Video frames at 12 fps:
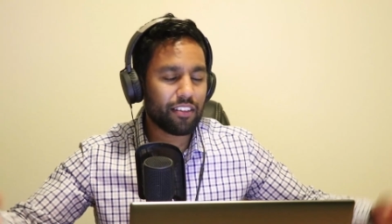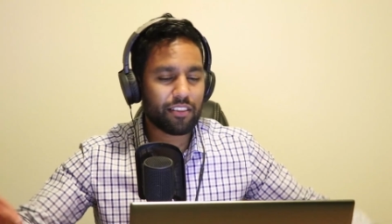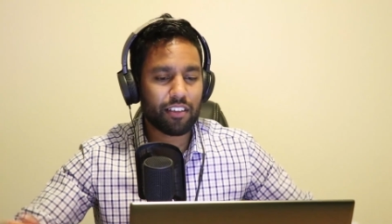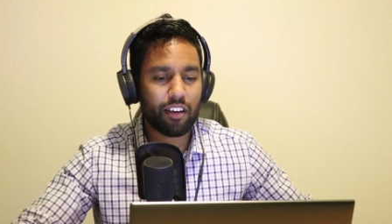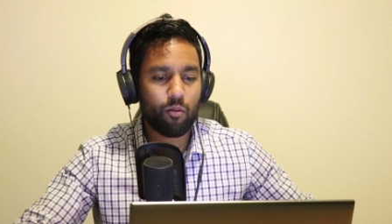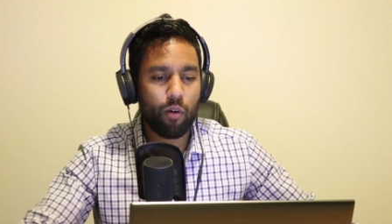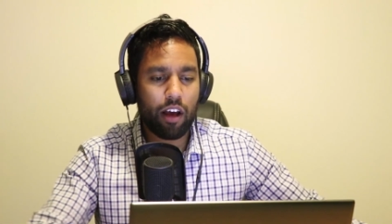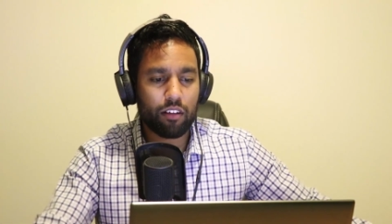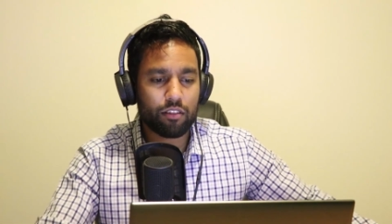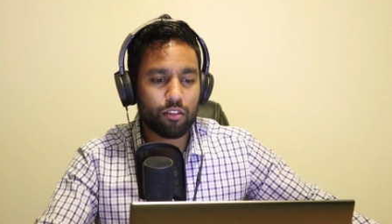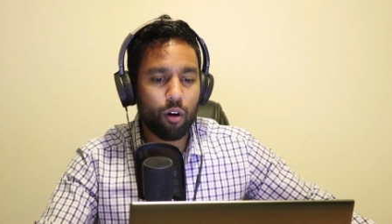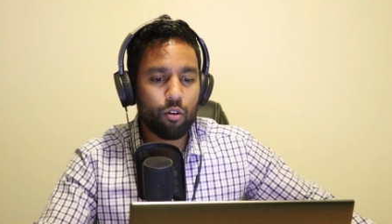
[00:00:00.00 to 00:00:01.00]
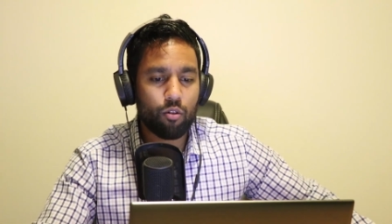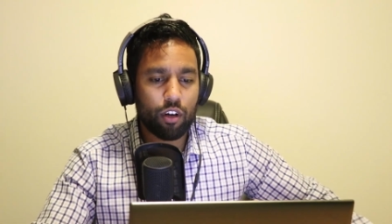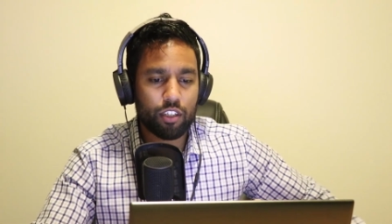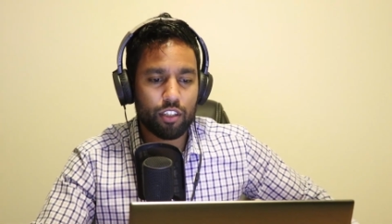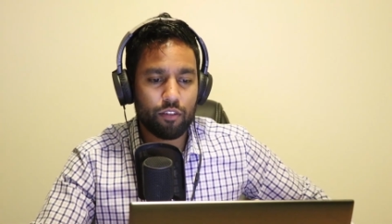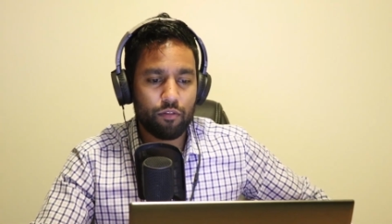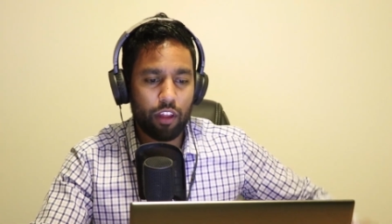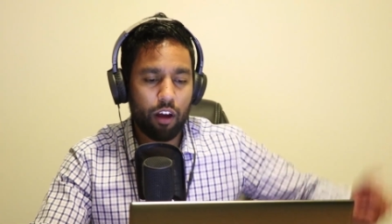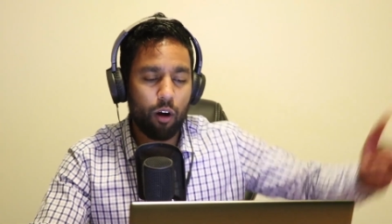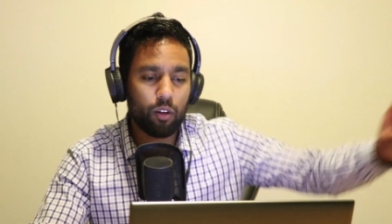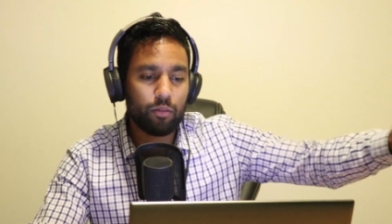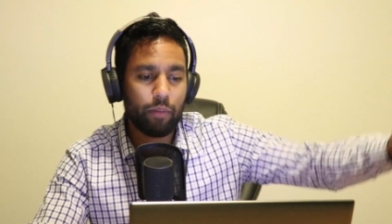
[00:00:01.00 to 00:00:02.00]
It's like, wow, soul crushing for that
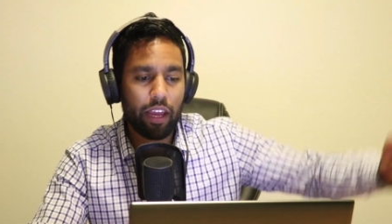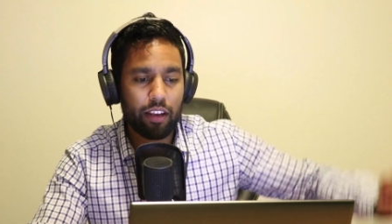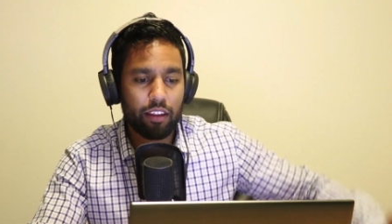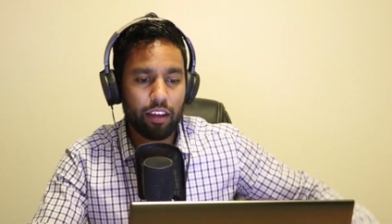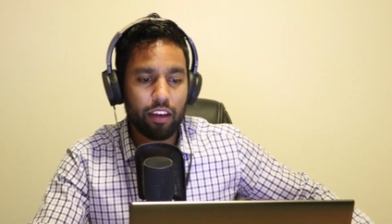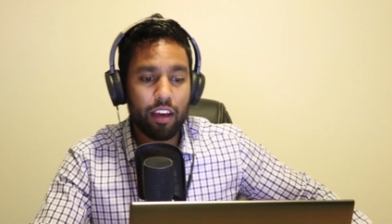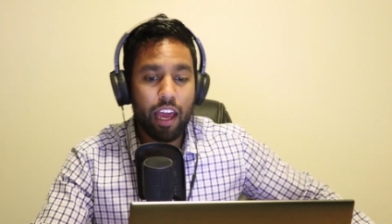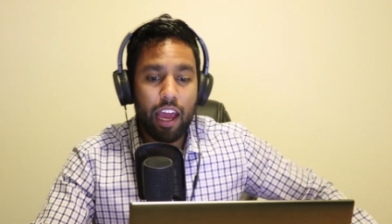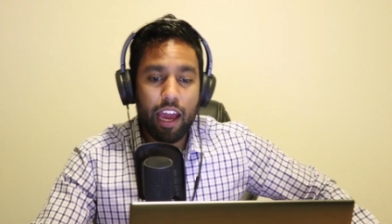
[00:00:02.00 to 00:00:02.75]
old man there.